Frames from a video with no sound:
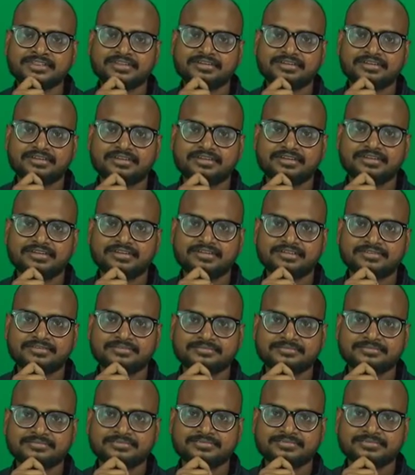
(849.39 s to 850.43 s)
Uh,
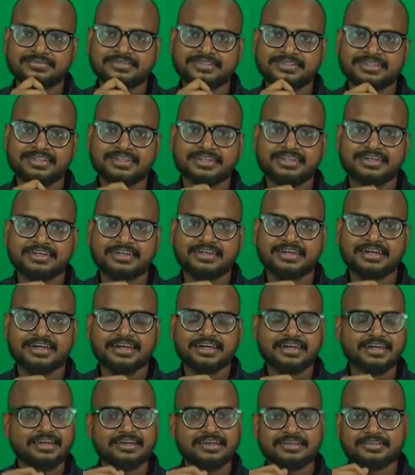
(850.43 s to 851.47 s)

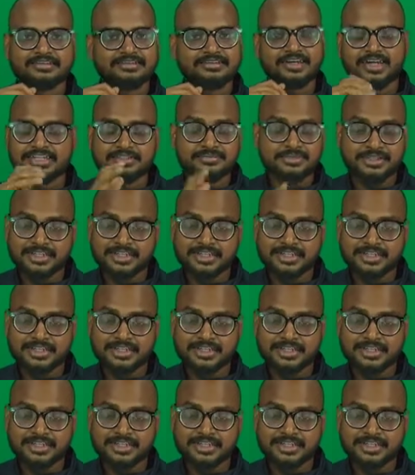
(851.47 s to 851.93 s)
uh Kashmir,